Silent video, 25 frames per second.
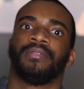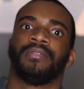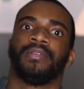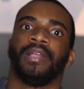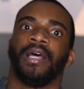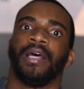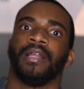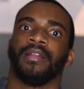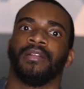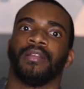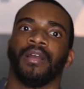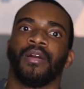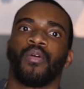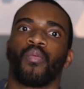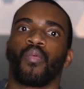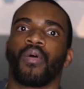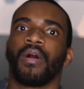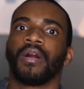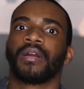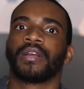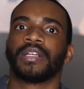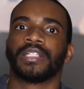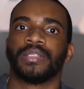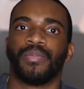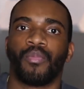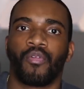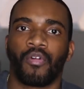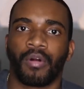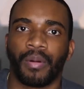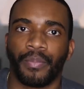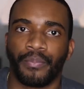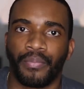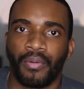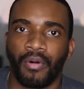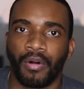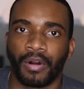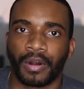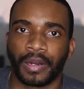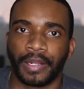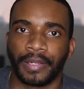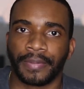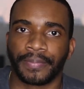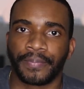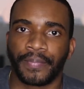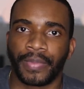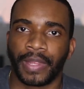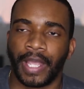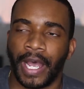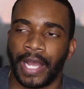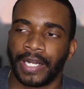that their work is more important.
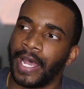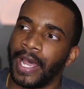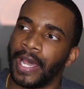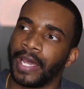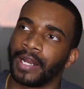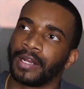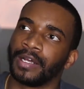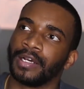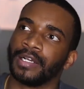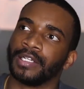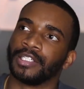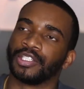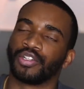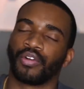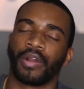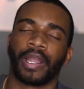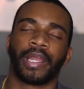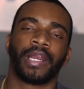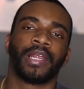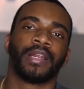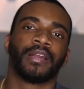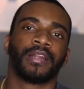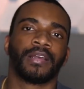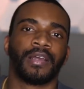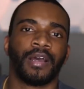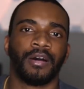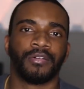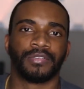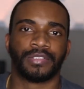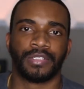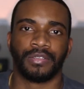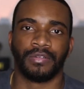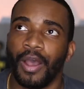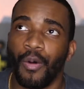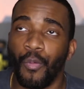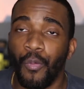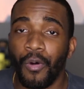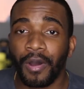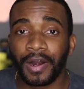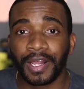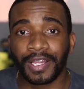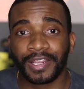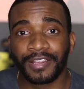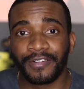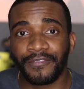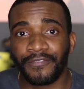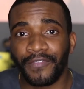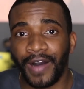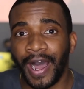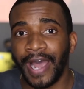I had a training to go to, and one of
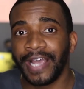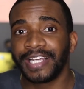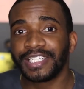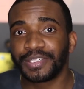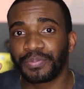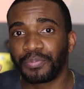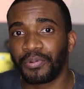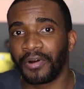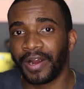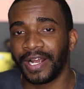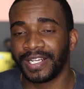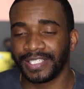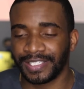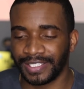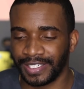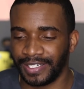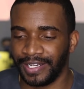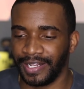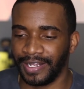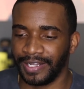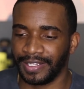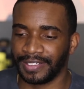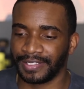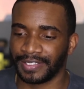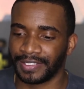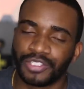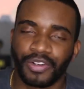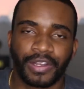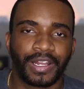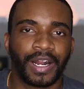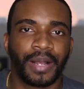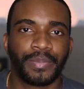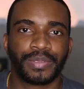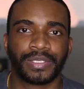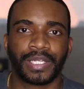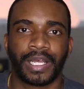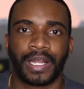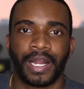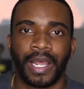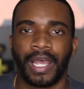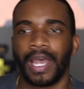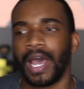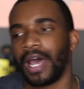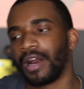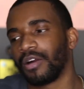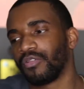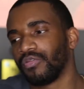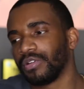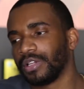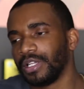the vice presidents straight up said, Hey,
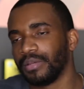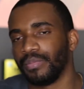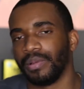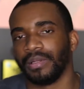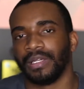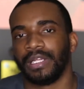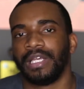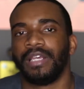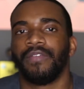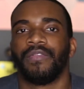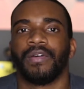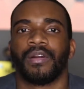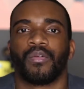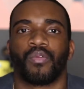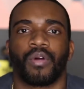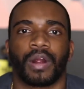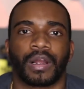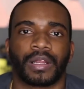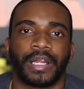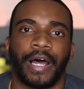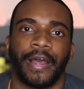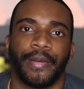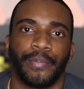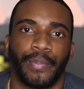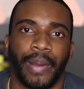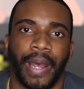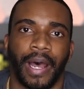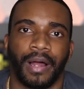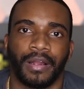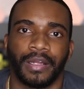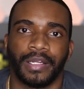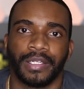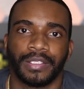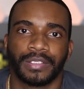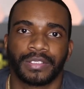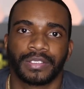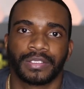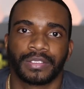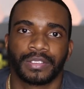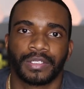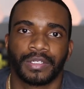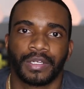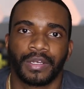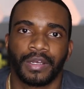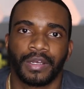I don't really believe in work life balance.